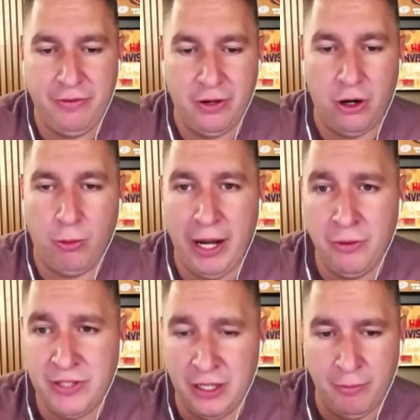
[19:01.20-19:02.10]
around
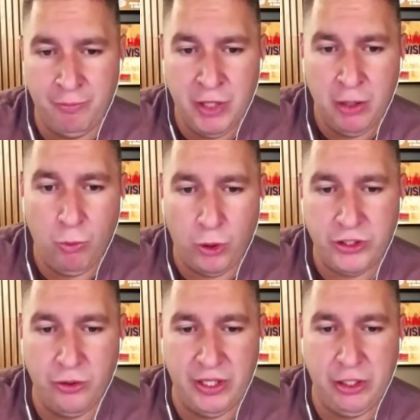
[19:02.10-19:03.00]
him more so
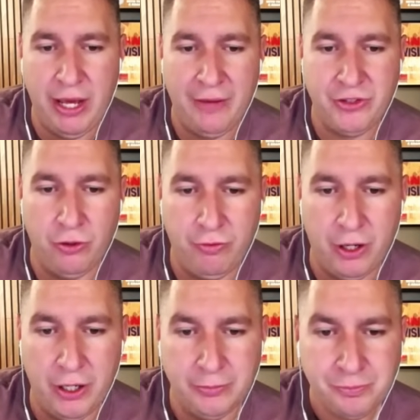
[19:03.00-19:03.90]
than you have so far.